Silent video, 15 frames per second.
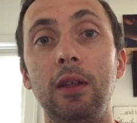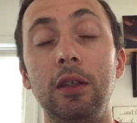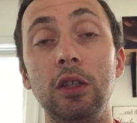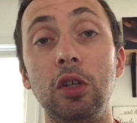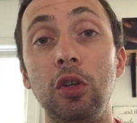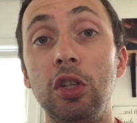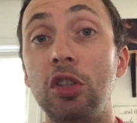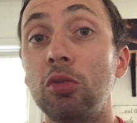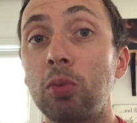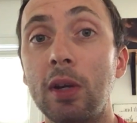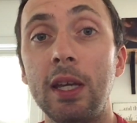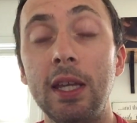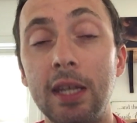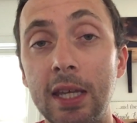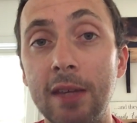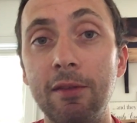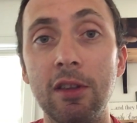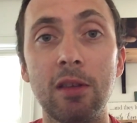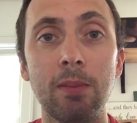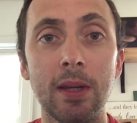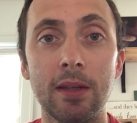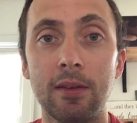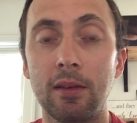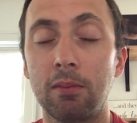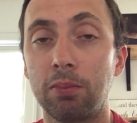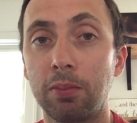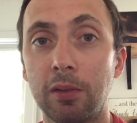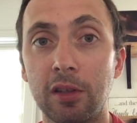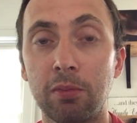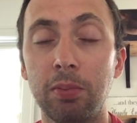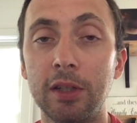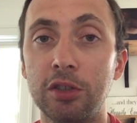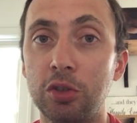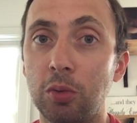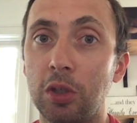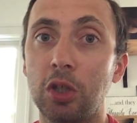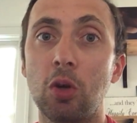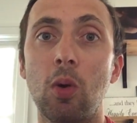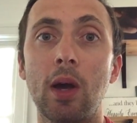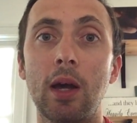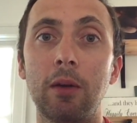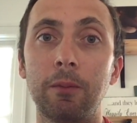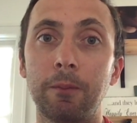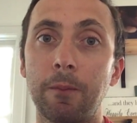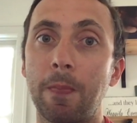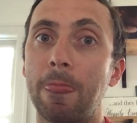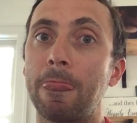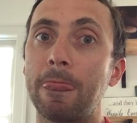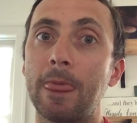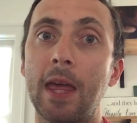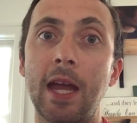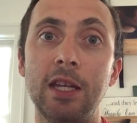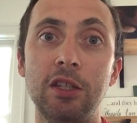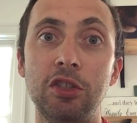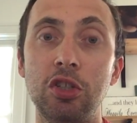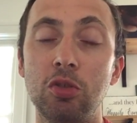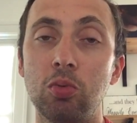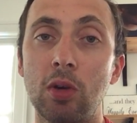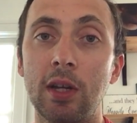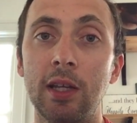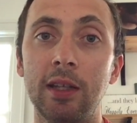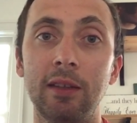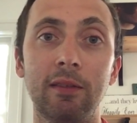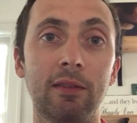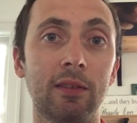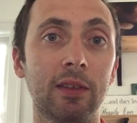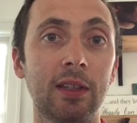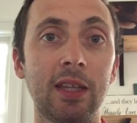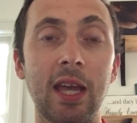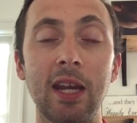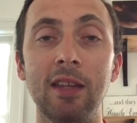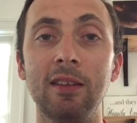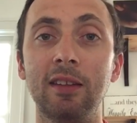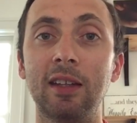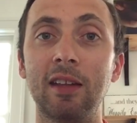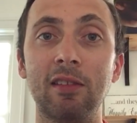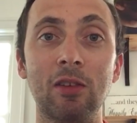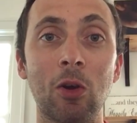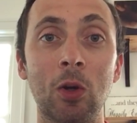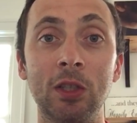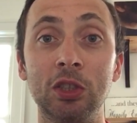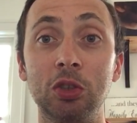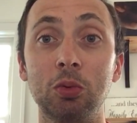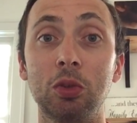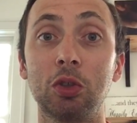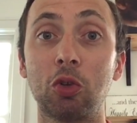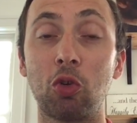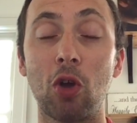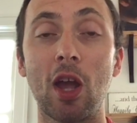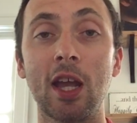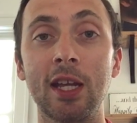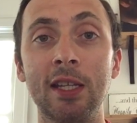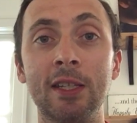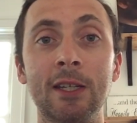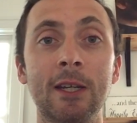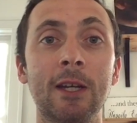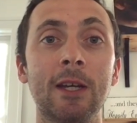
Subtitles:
you know, you just want to hit even splits. You want to go out and you just want to get into that zone, and you just want to grind.